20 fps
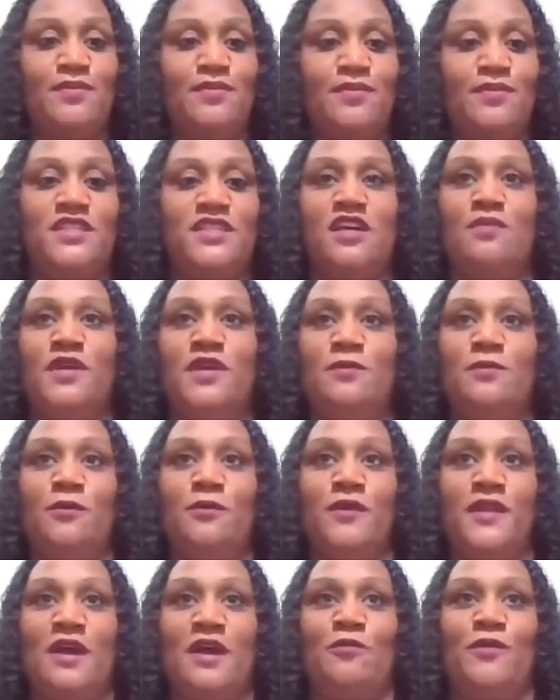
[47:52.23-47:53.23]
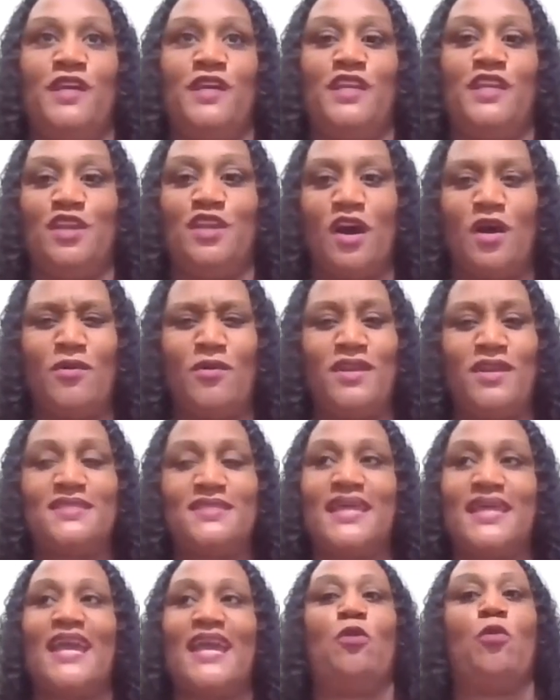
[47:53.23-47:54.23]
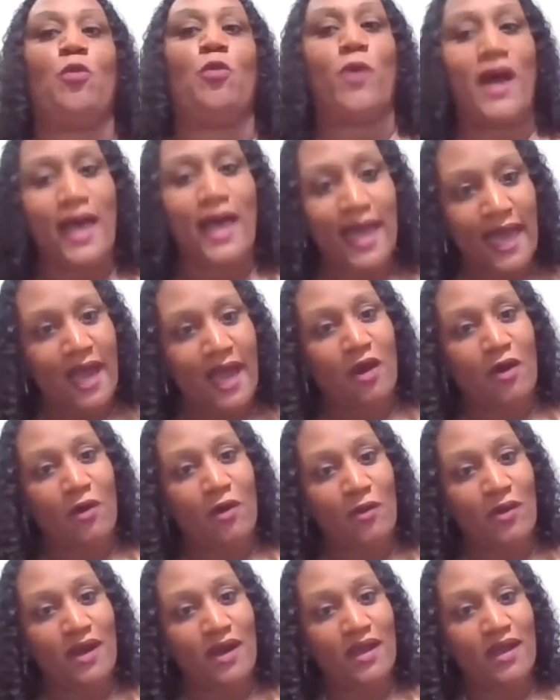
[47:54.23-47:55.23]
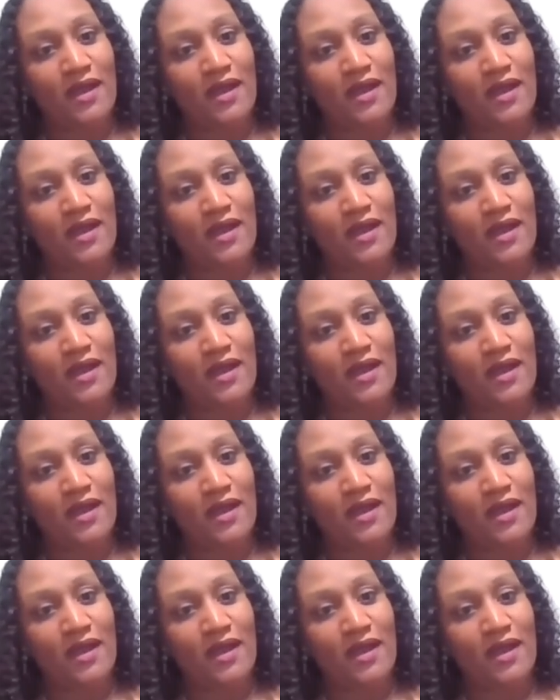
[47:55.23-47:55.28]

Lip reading: but they're people that we know. And it's like, wow,